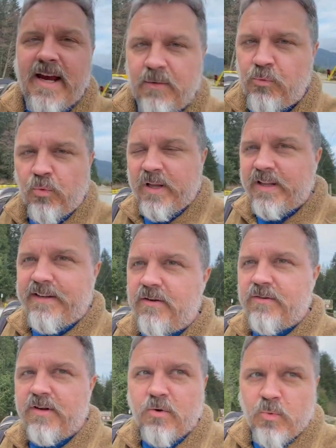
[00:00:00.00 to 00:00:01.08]
I really
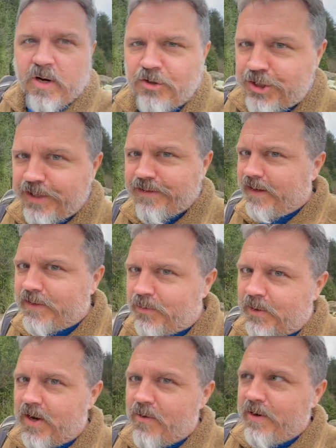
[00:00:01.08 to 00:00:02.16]
don't know where she thinks we're
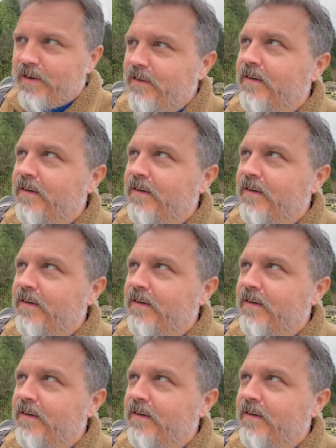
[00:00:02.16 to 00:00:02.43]
going.